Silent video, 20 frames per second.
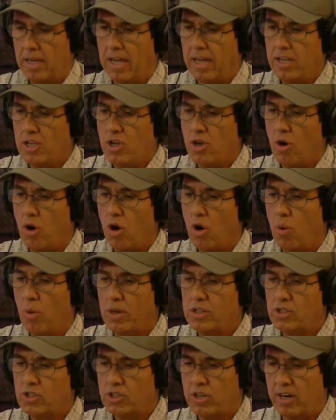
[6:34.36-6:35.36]
you
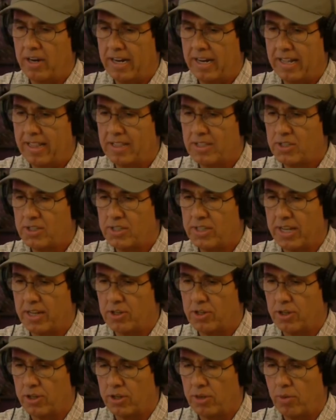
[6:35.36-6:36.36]
always start it in the
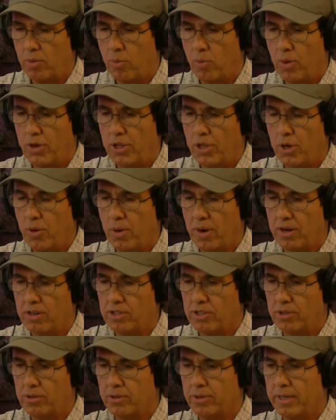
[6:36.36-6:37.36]
center when you are
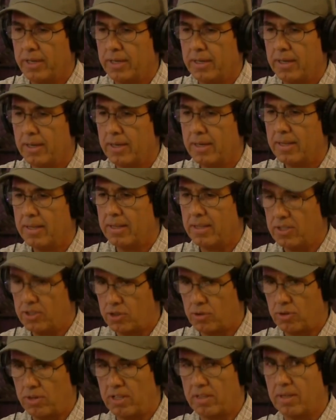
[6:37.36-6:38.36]
doing this
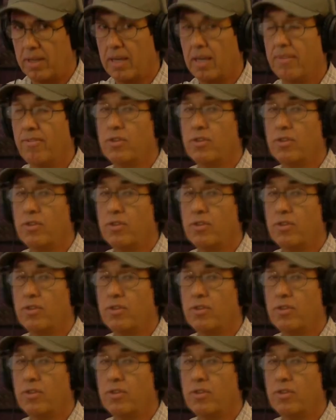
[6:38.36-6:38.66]
sort of thing.